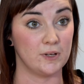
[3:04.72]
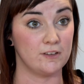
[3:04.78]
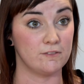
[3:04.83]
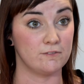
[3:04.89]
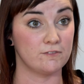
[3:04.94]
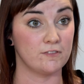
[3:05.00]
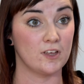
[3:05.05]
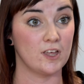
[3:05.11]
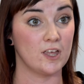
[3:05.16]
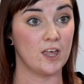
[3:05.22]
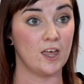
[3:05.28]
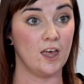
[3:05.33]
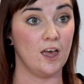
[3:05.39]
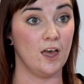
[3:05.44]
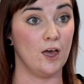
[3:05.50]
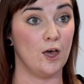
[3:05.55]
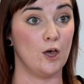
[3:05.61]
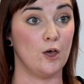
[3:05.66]
with
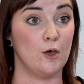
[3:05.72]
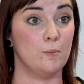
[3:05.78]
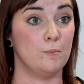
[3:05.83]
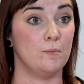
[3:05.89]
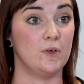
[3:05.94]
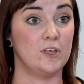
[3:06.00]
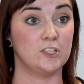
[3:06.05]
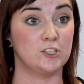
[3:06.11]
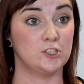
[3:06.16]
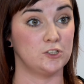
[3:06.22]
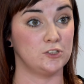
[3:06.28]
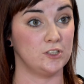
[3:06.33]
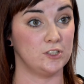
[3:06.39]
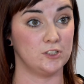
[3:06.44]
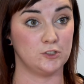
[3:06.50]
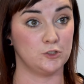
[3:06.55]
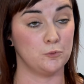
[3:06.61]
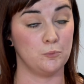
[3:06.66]

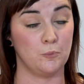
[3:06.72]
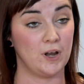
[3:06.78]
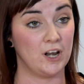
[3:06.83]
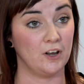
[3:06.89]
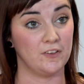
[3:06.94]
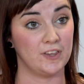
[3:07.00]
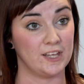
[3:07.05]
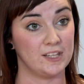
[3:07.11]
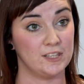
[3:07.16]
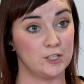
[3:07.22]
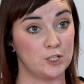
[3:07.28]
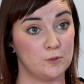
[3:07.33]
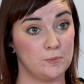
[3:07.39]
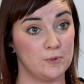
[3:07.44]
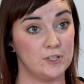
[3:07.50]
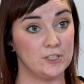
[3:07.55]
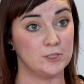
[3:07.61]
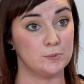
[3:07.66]
somewhere like that in the
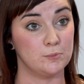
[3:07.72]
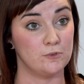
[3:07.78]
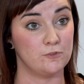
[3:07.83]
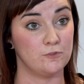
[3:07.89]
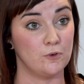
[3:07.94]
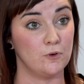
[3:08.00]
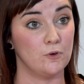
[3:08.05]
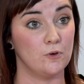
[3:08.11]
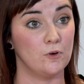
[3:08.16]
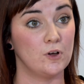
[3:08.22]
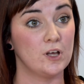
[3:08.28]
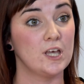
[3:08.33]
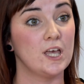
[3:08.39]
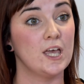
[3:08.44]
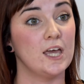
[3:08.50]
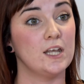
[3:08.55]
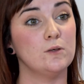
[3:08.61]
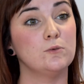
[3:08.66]
community before.
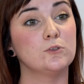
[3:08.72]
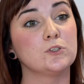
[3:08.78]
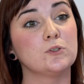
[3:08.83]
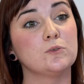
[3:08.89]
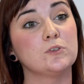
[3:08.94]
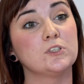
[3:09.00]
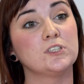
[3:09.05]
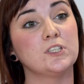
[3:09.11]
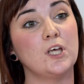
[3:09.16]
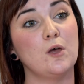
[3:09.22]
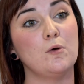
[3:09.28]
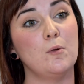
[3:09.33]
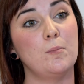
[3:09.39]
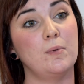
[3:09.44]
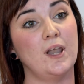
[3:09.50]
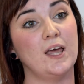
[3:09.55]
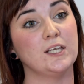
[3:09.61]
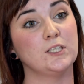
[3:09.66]
And it was also a
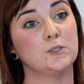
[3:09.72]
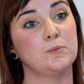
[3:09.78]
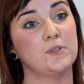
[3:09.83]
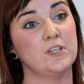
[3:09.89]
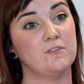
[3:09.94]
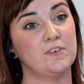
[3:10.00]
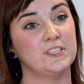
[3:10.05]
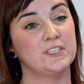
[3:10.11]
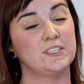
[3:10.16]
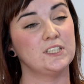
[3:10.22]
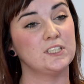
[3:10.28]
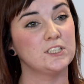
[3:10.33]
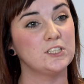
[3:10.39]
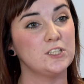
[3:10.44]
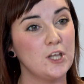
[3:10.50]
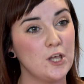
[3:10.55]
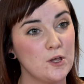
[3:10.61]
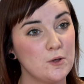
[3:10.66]
place where the
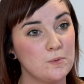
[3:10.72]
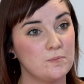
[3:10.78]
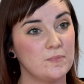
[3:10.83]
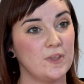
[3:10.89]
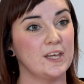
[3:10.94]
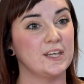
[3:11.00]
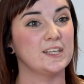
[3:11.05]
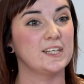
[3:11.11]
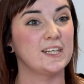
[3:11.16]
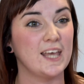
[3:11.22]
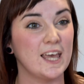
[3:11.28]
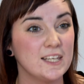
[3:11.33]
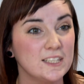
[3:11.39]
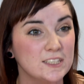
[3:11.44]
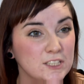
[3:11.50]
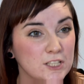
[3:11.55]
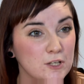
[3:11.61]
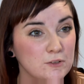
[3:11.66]
residents knew they could
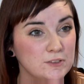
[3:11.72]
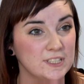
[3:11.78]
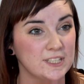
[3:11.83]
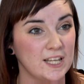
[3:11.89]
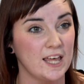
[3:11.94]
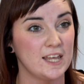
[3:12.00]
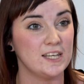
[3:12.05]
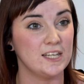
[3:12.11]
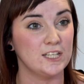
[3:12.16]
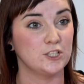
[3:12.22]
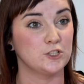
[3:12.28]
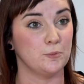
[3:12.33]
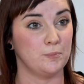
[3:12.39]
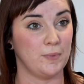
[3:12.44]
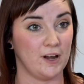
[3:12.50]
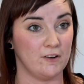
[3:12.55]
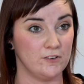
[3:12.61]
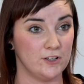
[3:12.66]
get to, so that initial
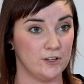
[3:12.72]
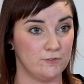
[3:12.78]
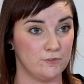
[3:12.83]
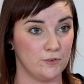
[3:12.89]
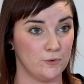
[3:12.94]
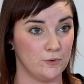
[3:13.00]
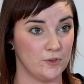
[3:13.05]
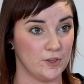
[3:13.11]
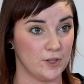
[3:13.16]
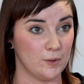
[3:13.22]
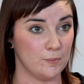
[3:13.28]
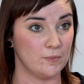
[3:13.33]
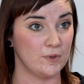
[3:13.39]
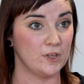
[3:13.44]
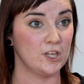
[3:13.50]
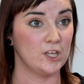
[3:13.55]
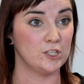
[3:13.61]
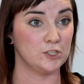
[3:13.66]
barrier for them
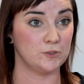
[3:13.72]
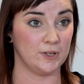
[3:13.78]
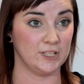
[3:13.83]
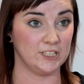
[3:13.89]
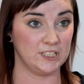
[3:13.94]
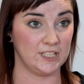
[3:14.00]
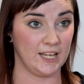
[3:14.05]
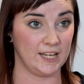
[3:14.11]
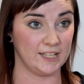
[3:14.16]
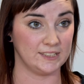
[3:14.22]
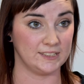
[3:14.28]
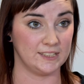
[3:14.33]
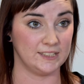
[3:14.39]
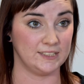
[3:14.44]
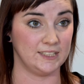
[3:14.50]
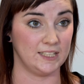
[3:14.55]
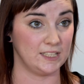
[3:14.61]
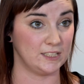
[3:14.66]
to actually
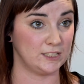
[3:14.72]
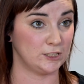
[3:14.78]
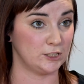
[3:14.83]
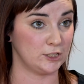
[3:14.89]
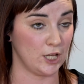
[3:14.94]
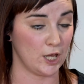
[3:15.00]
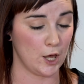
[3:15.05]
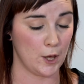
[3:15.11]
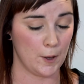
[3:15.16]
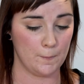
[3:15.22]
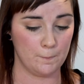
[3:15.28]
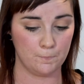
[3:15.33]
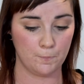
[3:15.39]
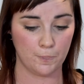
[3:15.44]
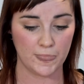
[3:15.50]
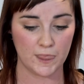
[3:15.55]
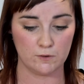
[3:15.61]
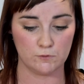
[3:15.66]
access this
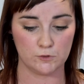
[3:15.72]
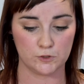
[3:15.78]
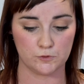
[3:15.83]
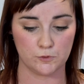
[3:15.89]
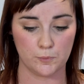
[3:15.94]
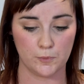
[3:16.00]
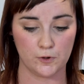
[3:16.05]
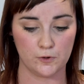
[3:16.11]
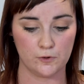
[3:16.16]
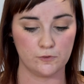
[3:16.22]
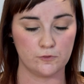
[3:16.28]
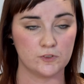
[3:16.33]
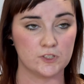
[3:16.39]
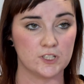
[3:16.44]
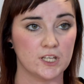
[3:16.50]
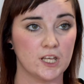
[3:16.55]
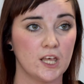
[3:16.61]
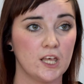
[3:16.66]
was
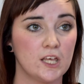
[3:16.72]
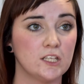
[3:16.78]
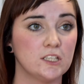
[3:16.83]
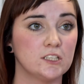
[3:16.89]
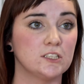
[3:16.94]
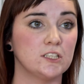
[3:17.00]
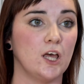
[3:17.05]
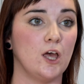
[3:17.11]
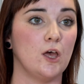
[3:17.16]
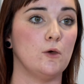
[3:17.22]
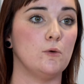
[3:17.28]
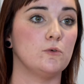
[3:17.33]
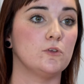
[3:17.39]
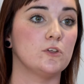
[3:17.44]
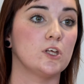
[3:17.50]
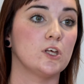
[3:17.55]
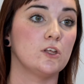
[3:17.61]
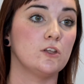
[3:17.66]
removed.
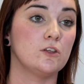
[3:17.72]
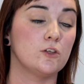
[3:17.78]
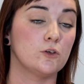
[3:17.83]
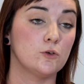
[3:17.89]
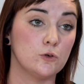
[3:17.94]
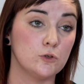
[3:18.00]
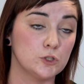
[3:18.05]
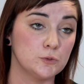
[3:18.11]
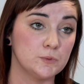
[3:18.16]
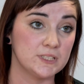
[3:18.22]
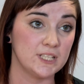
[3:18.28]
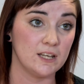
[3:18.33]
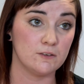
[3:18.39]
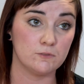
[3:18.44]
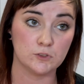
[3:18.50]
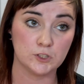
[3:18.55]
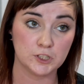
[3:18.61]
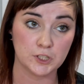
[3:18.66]
So the course was a
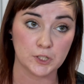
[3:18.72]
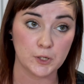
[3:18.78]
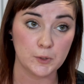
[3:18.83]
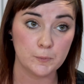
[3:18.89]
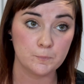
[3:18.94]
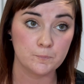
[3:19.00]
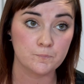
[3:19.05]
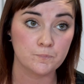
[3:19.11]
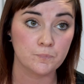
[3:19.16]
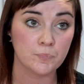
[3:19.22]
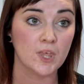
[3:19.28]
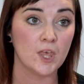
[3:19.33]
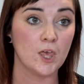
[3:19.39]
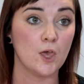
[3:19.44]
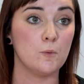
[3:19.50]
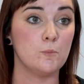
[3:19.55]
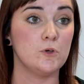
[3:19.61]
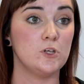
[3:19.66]
level 2,
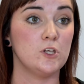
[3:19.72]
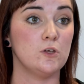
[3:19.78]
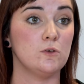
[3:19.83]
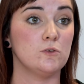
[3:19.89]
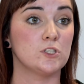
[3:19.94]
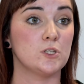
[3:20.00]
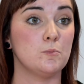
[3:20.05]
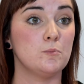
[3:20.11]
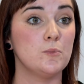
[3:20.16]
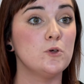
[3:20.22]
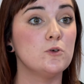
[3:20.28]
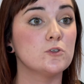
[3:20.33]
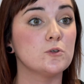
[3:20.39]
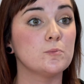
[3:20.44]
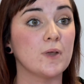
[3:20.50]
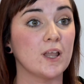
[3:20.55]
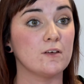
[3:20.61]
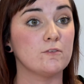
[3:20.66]
and we used a
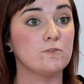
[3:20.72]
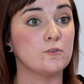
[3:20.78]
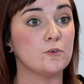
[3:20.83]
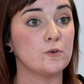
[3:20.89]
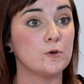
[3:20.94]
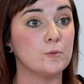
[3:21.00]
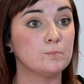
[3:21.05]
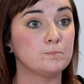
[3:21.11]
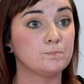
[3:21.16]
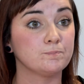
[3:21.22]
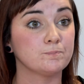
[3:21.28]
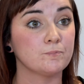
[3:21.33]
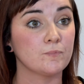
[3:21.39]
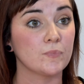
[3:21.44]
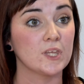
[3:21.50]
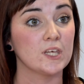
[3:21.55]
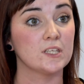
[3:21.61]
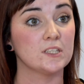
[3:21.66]
Moodle platform.
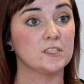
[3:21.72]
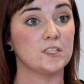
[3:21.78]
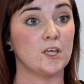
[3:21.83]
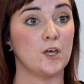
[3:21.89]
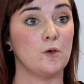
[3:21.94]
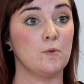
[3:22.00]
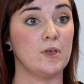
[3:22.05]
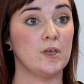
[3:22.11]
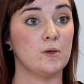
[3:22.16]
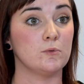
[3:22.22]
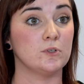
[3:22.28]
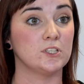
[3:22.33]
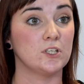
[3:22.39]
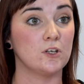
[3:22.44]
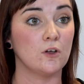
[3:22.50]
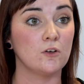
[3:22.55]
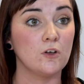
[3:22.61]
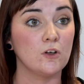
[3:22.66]
So it was
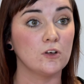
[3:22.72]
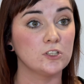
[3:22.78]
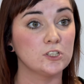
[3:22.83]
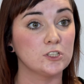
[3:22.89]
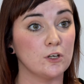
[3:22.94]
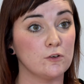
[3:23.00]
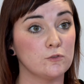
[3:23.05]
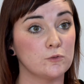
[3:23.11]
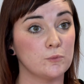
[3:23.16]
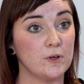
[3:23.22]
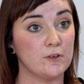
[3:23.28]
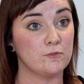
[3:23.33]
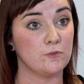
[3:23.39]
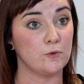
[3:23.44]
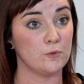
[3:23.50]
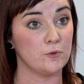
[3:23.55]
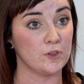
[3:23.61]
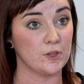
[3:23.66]
an online software
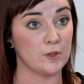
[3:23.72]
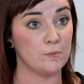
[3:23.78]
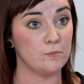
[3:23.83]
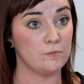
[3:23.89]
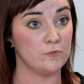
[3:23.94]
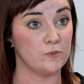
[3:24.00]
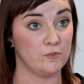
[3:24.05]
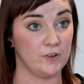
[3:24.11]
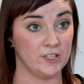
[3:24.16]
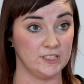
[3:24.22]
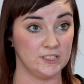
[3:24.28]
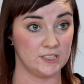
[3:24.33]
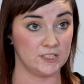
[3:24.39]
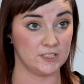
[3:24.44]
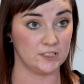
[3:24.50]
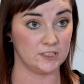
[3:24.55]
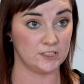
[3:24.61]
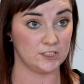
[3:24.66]
for them, the
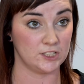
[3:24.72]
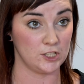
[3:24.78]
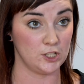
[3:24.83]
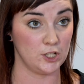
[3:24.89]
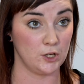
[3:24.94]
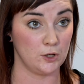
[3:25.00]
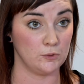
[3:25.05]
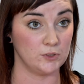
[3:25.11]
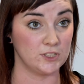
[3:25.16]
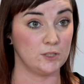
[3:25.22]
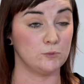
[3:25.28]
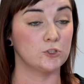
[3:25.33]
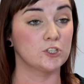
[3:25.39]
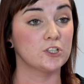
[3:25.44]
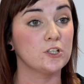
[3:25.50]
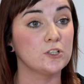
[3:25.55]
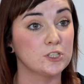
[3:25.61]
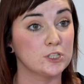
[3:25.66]
residents, to use, and it was
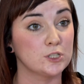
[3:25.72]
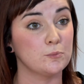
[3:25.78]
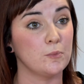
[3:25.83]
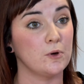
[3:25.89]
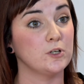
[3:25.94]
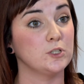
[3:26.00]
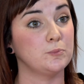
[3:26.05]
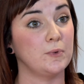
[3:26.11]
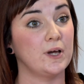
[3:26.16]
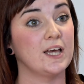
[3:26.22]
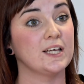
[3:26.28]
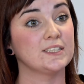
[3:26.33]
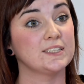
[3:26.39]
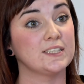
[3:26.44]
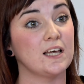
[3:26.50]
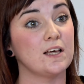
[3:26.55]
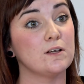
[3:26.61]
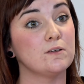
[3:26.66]
customised by
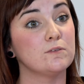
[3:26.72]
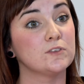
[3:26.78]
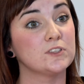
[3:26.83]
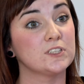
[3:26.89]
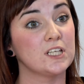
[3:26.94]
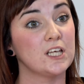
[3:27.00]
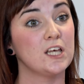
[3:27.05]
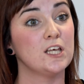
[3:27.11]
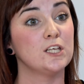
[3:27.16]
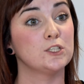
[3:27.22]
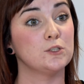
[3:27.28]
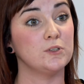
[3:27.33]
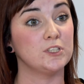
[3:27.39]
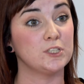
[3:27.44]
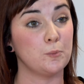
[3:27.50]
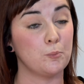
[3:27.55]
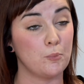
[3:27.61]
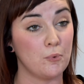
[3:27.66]
ourselves. So
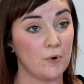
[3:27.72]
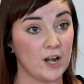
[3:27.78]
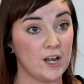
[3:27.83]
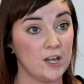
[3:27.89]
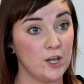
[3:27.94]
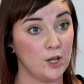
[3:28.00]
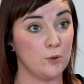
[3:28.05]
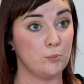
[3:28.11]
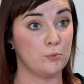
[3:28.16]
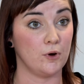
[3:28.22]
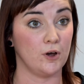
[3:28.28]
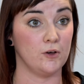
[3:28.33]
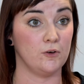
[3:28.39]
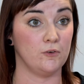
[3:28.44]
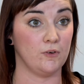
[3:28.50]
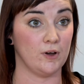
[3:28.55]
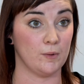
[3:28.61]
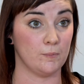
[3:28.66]
it's a brand new
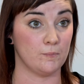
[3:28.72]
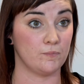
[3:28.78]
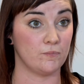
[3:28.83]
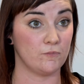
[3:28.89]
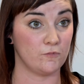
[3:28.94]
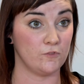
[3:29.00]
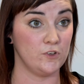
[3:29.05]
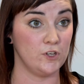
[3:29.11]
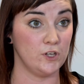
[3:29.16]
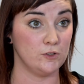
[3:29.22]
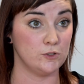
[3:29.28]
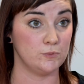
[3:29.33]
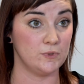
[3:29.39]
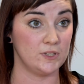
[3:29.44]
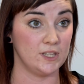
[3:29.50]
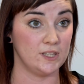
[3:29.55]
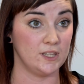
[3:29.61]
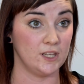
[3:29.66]
programme for use
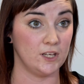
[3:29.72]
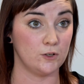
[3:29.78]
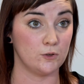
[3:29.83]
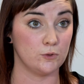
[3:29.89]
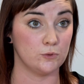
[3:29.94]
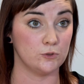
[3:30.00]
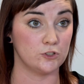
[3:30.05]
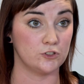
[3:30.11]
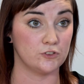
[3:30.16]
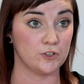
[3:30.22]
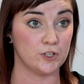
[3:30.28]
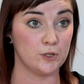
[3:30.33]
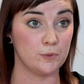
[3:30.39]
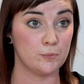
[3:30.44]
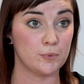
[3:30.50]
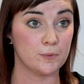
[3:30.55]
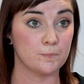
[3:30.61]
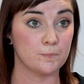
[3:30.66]
within the Accord group.